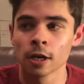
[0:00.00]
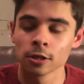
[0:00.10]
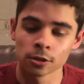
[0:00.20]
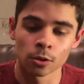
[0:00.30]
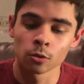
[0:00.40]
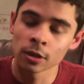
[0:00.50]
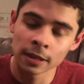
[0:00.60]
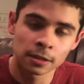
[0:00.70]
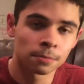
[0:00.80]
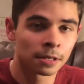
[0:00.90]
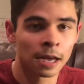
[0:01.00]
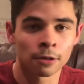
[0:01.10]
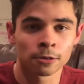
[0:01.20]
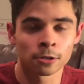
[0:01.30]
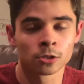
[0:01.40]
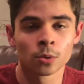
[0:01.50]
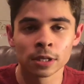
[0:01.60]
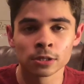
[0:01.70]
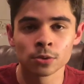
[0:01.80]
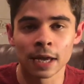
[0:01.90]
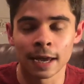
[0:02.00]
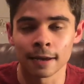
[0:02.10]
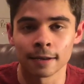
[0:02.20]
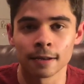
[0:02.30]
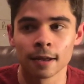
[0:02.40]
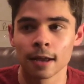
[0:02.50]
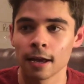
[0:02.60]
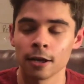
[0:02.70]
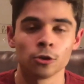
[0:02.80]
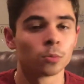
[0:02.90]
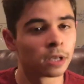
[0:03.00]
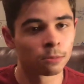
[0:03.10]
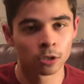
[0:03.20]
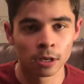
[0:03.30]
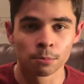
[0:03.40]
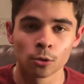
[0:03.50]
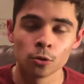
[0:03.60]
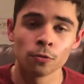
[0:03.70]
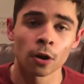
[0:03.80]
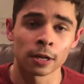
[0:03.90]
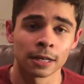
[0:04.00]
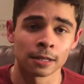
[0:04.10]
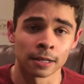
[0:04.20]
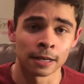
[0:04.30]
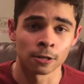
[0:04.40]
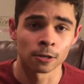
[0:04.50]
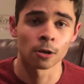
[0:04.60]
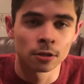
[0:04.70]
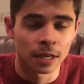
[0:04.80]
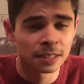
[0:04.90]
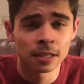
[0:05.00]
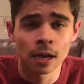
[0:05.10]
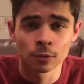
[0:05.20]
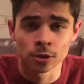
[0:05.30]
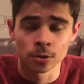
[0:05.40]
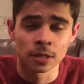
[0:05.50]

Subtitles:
So get something out there as quick as you can and you'll be able to improve on it later. The next thing I would do